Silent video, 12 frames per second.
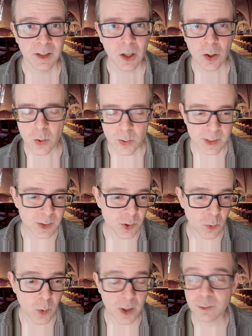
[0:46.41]
According
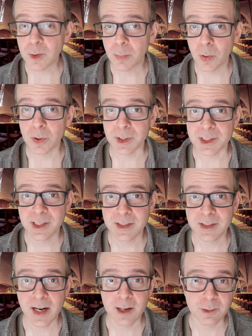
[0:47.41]
to one report
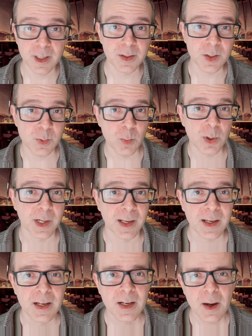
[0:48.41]
that I read this
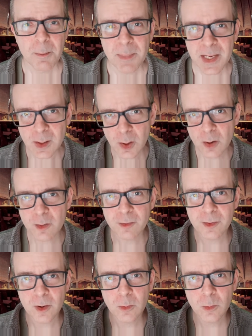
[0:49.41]
morning,
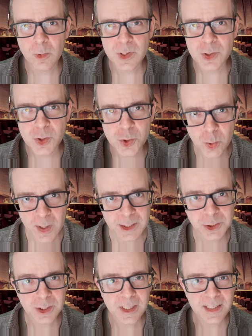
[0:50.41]
Meatloaf was
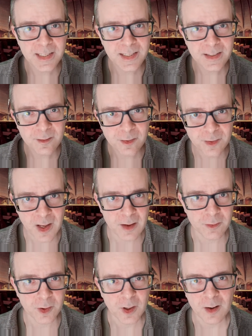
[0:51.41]
staunchly in
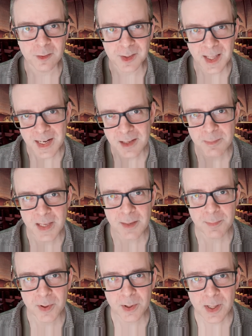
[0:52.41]
favor of letting
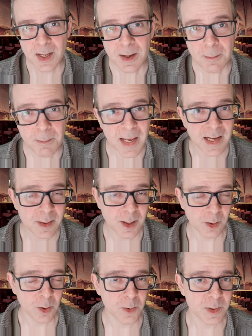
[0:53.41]
people make
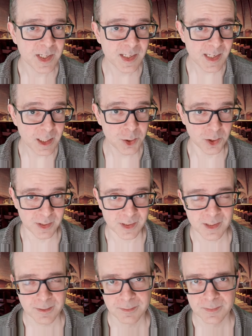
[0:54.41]
their own decisions.